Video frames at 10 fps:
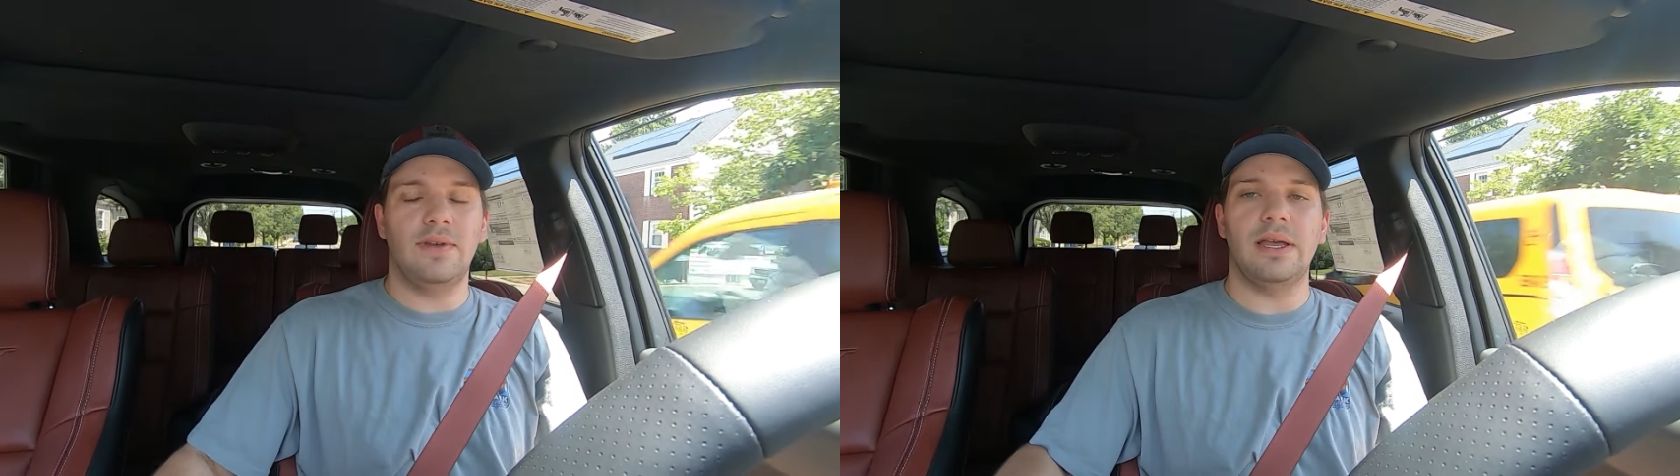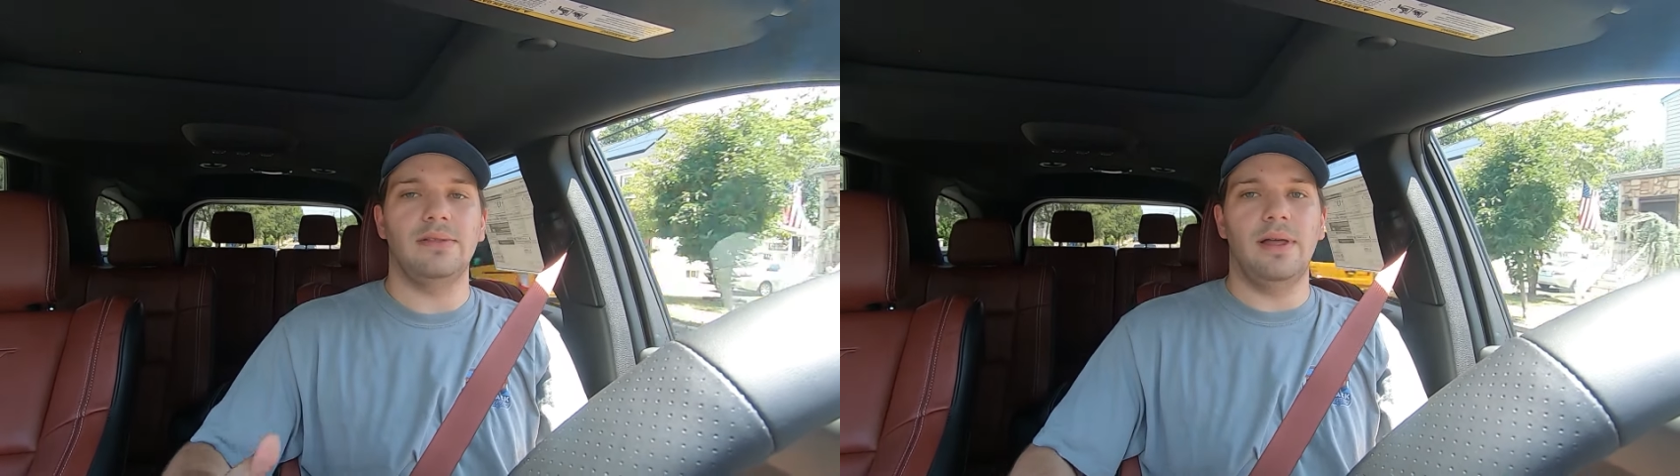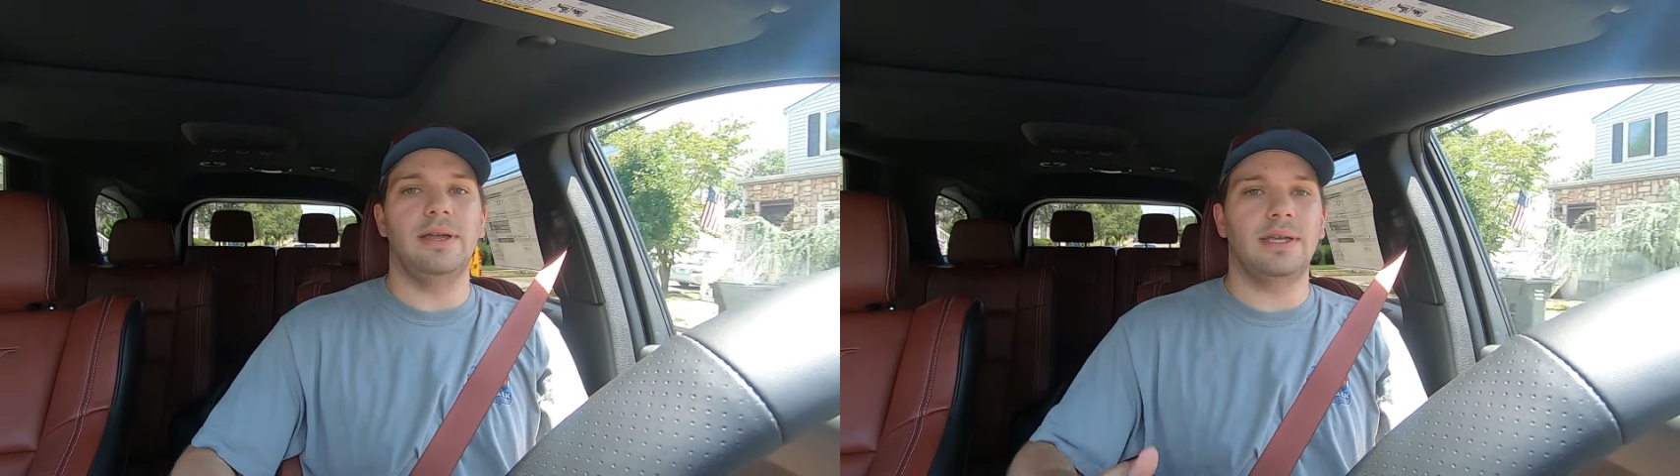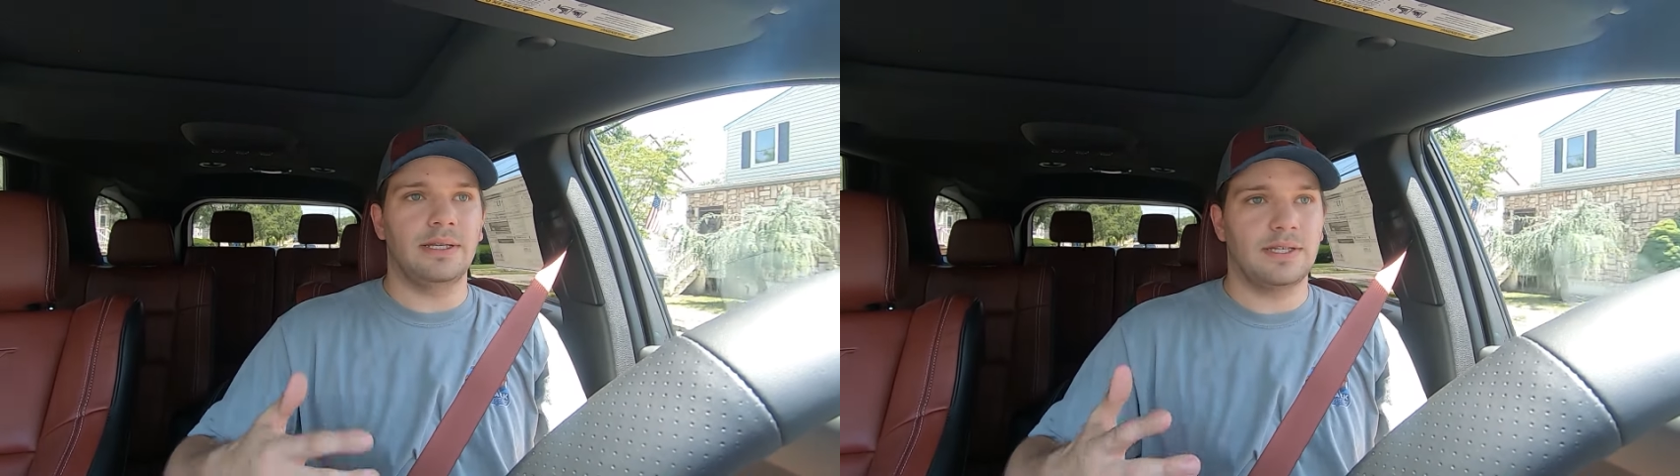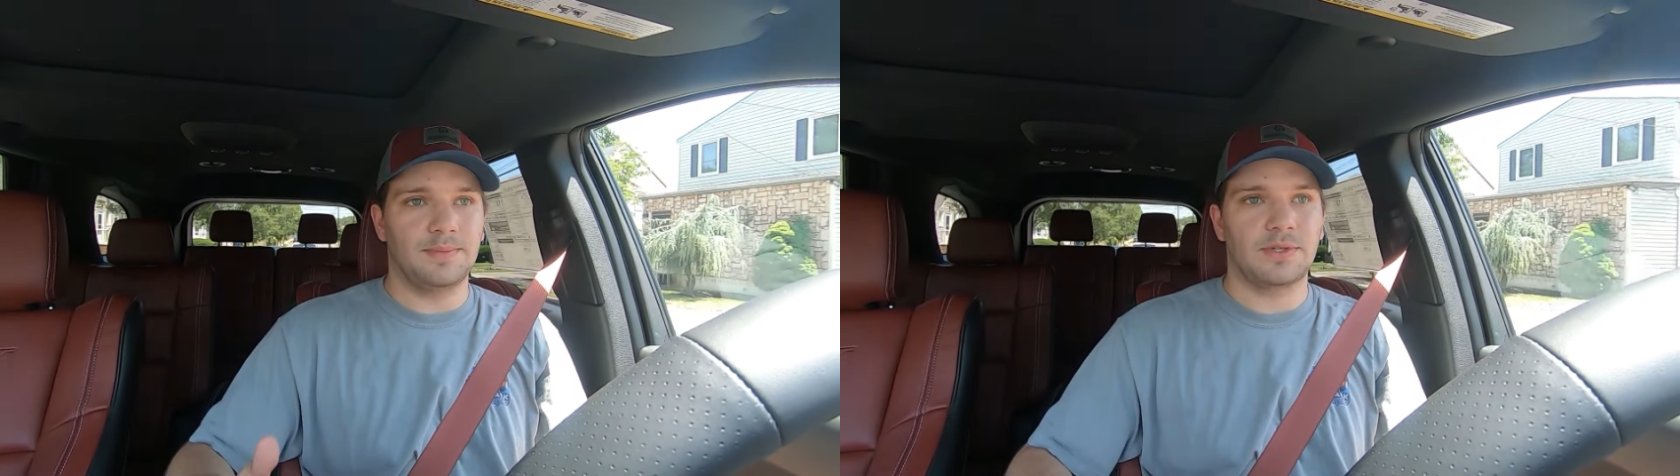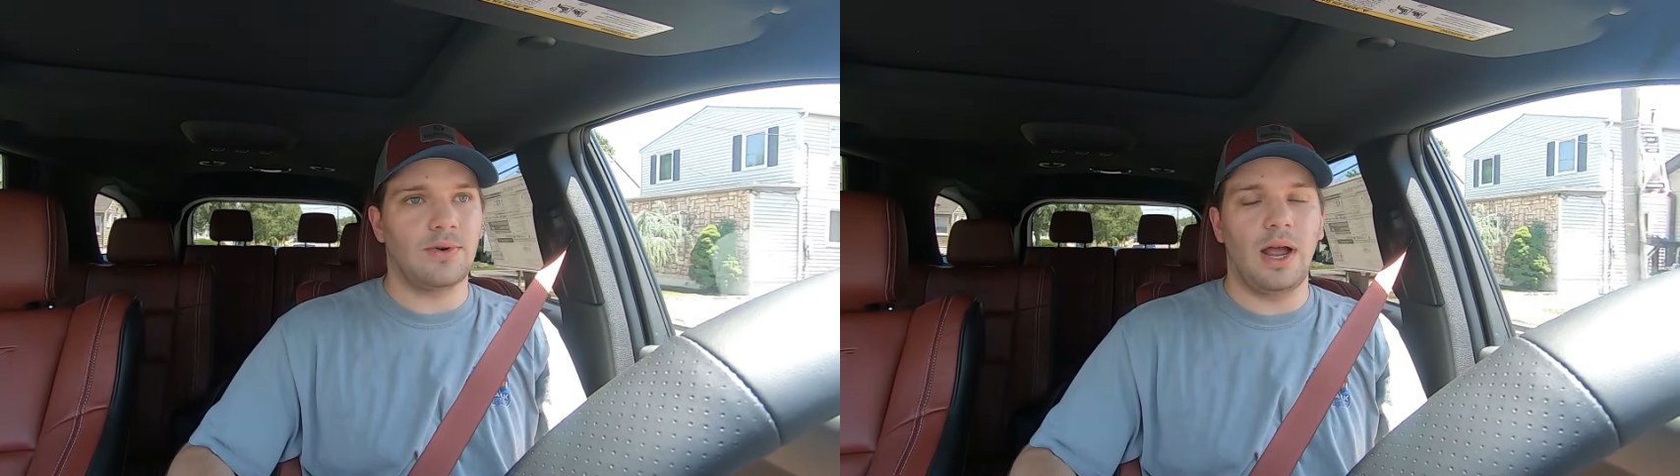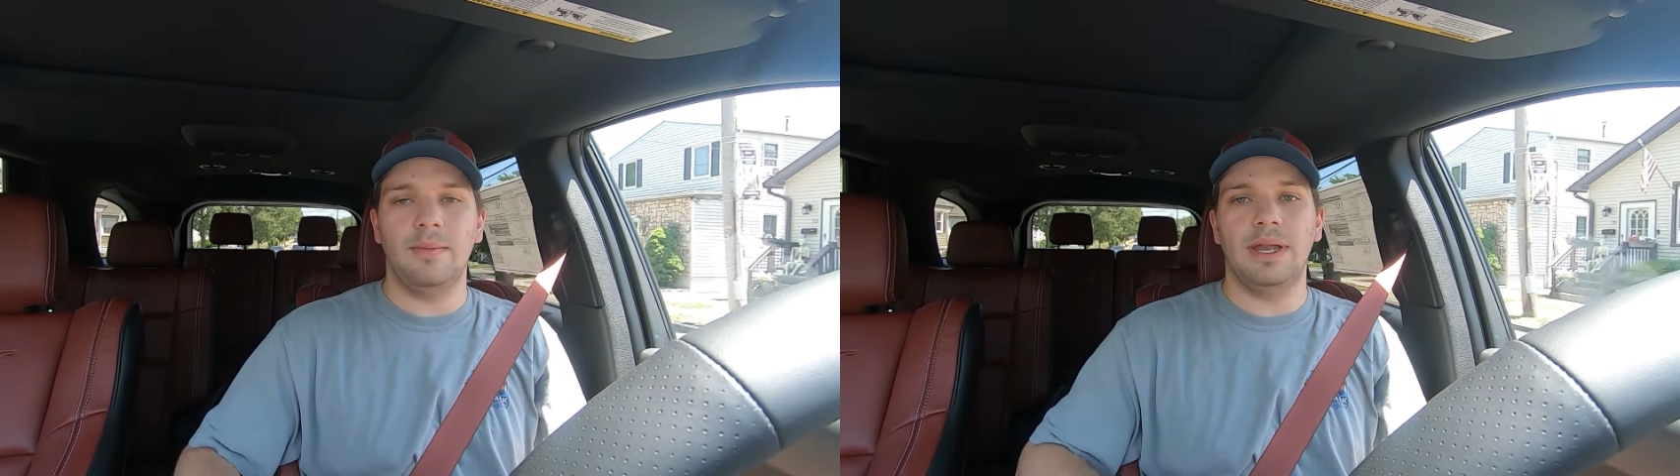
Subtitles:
a like and subscribe.